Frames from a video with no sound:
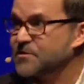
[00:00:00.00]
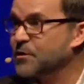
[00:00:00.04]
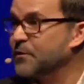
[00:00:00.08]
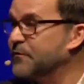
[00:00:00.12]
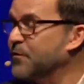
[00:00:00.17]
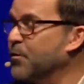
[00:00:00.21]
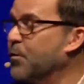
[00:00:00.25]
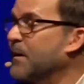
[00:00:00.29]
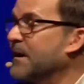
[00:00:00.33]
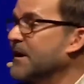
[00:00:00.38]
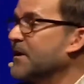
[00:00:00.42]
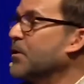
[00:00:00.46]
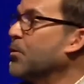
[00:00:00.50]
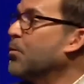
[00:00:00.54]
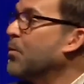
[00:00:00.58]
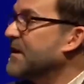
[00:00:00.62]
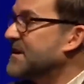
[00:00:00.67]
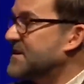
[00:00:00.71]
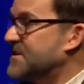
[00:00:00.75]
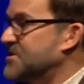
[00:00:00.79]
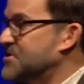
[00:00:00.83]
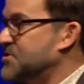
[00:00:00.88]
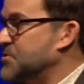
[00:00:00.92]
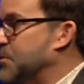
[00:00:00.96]
So if you want to know
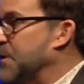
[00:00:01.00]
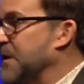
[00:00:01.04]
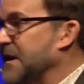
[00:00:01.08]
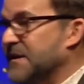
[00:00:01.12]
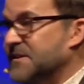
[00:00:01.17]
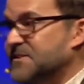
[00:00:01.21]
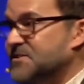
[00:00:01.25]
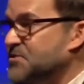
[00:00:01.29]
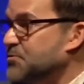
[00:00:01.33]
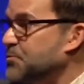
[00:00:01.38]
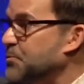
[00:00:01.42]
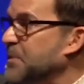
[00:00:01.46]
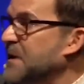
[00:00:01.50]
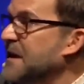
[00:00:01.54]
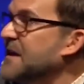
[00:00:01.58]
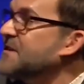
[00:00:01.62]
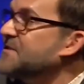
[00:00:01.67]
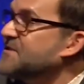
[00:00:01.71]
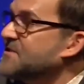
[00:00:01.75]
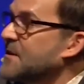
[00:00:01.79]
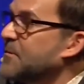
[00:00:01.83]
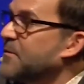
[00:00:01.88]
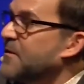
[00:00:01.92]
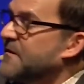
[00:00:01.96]
what to speak,
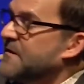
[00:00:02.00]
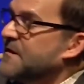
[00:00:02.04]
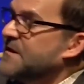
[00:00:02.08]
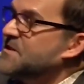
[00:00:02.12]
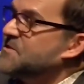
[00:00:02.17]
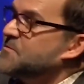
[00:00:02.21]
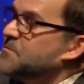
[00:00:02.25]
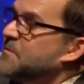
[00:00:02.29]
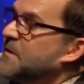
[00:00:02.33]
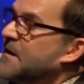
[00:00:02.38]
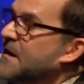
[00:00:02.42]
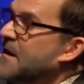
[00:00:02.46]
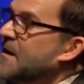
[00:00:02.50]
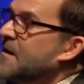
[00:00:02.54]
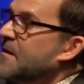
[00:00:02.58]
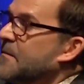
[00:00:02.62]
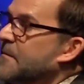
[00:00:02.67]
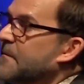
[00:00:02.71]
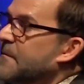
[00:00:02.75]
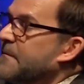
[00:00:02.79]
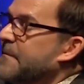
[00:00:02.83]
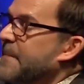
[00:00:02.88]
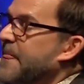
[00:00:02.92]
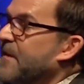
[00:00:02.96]
speak some of these
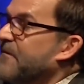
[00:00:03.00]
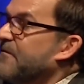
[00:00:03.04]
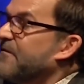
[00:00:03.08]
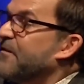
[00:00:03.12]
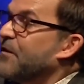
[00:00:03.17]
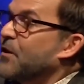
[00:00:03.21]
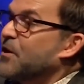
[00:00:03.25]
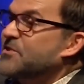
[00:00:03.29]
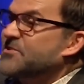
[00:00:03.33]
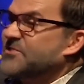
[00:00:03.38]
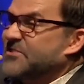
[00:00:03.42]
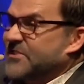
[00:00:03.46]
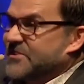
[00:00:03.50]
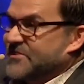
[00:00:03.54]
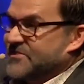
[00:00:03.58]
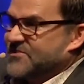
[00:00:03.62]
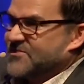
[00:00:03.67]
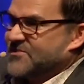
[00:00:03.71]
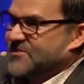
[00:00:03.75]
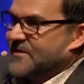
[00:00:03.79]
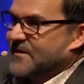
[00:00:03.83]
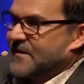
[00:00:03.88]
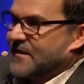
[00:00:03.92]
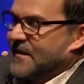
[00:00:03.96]

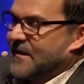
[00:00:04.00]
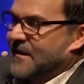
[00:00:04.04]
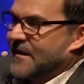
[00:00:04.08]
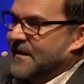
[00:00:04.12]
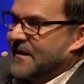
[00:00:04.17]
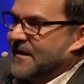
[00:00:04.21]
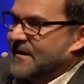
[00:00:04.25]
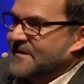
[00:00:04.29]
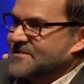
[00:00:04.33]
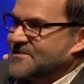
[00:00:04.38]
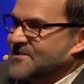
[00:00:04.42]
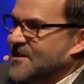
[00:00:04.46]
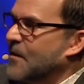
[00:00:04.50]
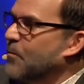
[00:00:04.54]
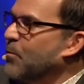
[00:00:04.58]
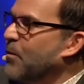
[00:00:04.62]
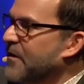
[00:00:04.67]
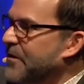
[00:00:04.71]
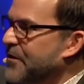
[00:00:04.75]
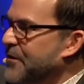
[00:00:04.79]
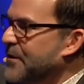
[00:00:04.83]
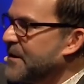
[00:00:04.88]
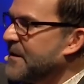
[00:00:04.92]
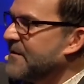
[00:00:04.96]
verses in Psalm
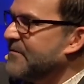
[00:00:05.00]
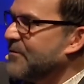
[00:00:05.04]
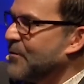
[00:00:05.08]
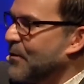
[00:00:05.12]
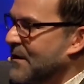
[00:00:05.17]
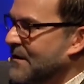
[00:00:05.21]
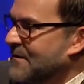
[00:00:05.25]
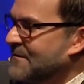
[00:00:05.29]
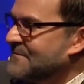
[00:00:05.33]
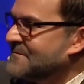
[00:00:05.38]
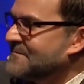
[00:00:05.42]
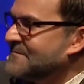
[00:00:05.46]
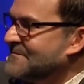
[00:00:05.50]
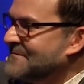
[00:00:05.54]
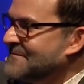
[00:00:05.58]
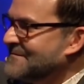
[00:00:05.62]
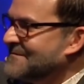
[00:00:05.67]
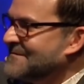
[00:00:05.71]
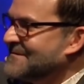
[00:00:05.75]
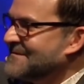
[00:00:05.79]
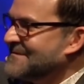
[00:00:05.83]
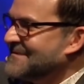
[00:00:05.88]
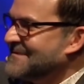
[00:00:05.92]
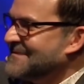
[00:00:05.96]
134
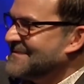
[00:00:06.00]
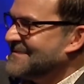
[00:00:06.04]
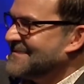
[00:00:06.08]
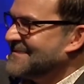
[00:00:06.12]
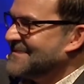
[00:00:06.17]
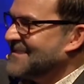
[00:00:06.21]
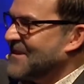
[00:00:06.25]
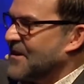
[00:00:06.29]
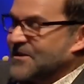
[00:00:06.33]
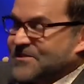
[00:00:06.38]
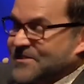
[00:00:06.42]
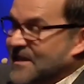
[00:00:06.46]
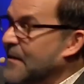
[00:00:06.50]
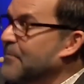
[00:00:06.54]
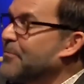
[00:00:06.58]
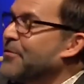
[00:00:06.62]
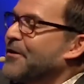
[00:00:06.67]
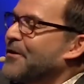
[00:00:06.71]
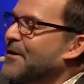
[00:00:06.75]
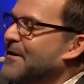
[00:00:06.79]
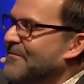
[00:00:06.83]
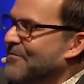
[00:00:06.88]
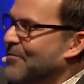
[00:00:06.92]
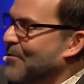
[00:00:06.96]
or Psalm
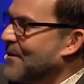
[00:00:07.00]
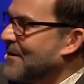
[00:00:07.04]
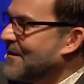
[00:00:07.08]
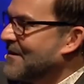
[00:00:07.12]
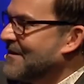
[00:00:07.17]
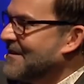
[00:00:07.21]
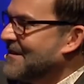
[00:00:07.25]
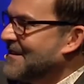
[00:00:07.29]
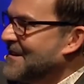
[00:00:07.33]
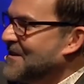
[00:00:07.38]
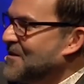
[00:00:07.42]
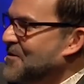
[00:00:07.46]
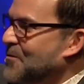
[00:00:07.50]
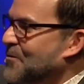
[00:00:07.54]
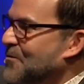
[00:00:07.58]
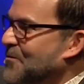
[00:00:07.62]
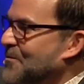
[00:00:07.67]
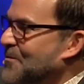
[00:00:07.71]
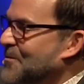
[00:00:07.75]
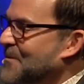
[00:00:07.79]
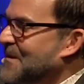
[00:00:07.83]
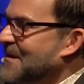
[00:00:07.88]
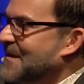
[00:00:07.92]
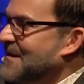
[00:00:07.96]
34.
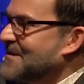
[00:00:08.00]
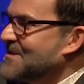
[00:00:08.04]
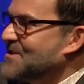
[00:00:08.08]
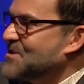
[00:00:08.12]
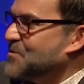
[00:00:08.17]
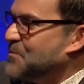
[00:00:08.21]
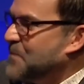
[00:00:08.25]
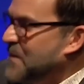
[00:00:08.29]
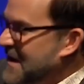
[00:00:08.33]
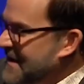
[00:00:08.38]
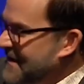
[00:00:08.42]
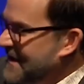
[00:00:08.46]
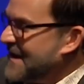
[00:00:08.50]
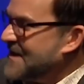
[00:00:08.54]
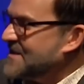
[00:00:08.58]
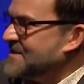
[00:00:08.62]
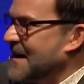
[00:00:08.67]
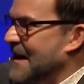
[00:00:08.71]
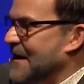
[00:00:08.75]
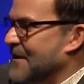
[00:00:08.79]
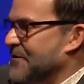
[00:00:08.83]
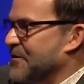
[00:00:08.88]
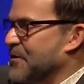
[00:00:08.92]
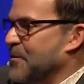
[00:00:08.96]
Speak
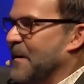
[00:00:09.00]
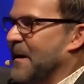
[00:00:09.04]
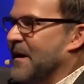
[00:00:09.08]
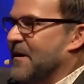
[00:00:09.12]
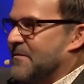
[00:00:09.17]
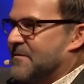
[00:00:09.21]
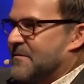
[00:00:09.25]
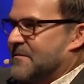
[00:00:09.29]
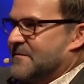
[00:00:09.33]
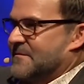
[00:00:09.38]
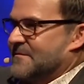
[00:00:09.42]
these out of your mouth.